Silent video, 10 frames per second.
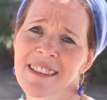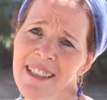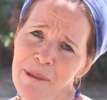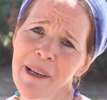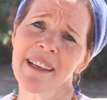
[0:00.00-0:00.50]

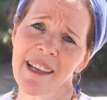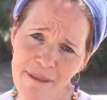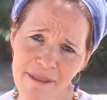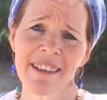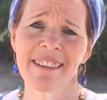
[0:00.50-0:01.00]
in a way
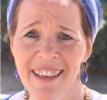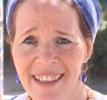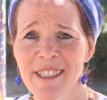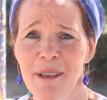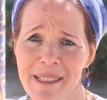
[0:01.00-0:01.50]
every
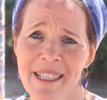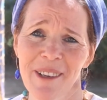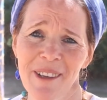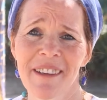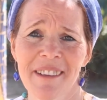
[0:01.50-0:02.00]
day is Yom
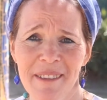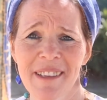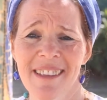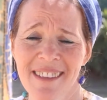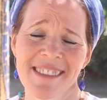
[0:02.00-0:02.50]
Hazikaron,
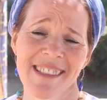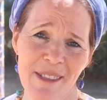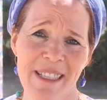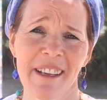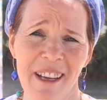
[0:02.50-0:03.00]
and it
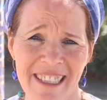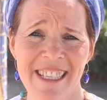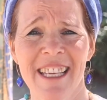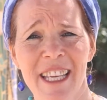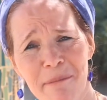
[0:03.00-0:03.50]
sounds like a
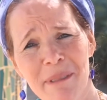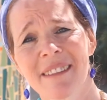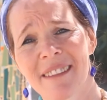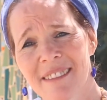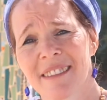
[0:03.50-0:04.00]
cliche, but
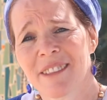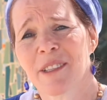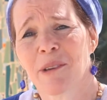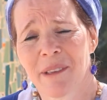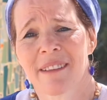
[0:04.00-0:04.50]

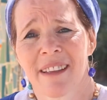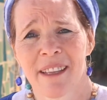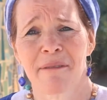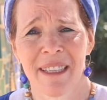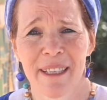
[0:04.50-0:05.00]
it
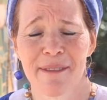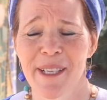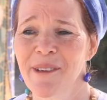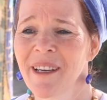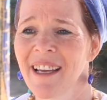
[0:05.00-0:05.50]
never
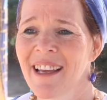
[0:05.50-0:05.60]
leaves you.